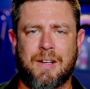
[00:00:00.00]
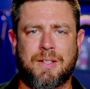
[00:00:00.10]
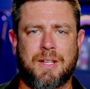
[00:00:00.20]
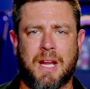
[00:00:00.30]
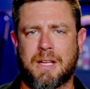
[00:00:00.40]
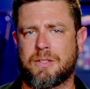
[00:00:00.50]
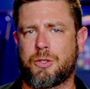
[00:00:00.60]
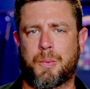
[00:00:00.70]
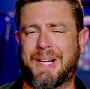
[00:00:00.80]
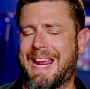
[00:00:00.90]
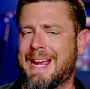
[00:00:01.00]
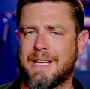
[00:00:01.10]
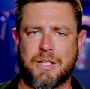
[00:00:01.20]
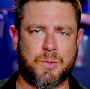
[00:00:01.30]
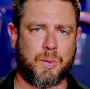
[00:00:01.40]
It's not super
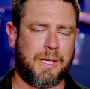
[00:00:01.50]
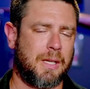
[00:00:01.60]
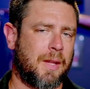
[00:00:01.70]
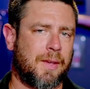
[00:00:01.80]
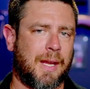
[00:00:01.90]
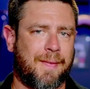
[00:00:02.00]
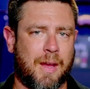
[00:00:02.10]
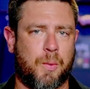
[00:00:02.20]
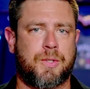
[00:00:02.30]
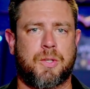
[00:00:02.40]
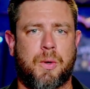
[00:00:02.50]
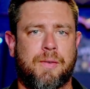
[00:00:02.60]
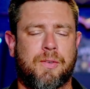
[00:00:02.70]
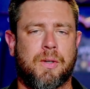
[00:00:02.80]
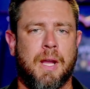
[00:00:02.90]
candy sweet, nothing like that
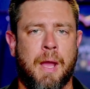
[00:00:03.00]
whatsoever,